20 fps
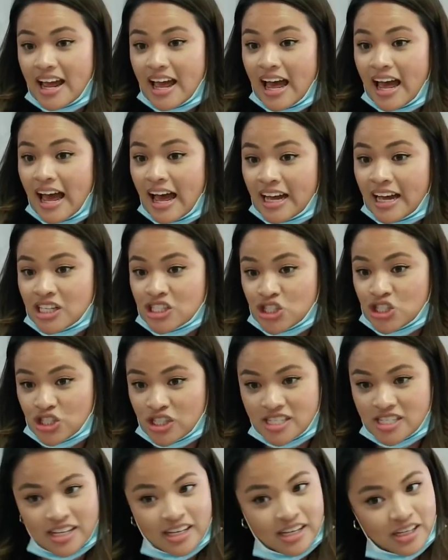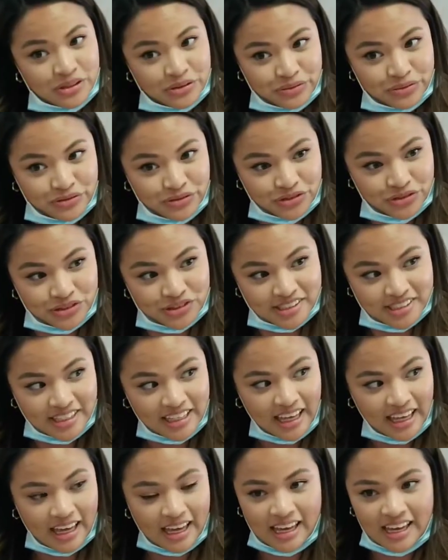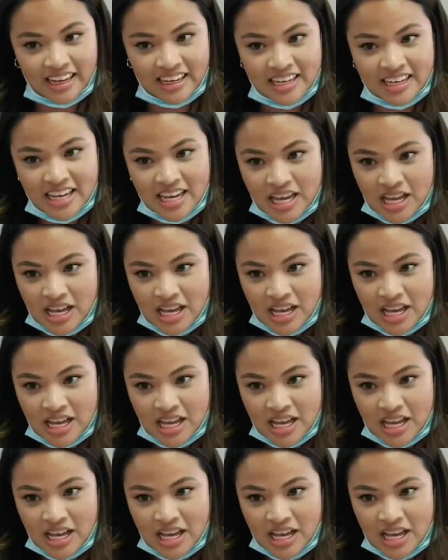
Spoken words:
adjective. Okay?